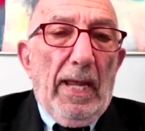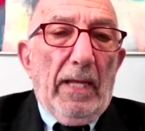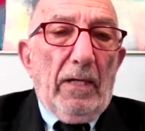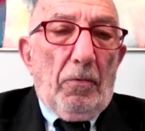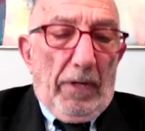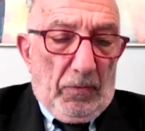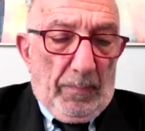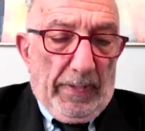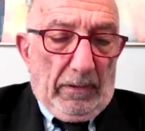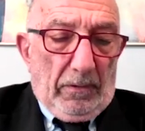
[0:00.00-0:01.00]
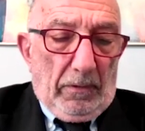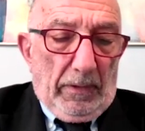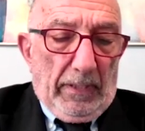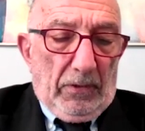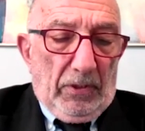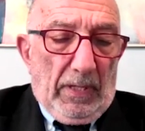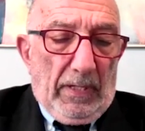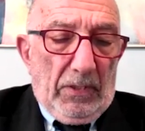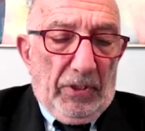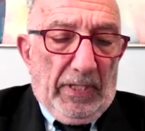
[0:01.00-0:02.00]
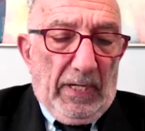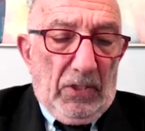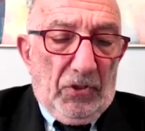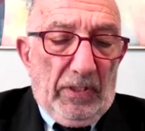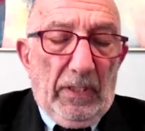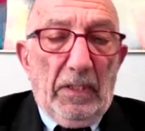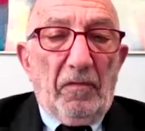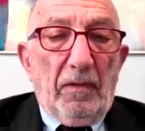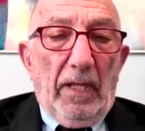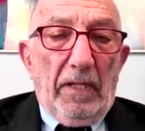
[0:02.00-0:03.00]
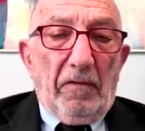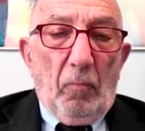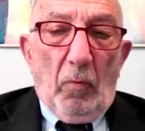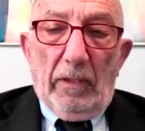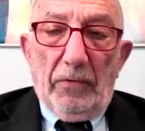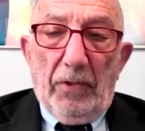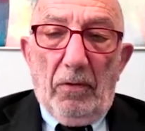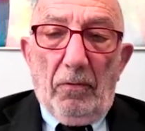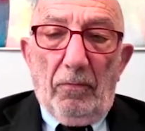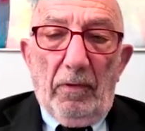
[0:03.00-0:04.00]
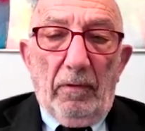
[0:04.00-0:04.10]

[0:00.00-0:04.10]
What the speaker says: and graduate medical education is less well known.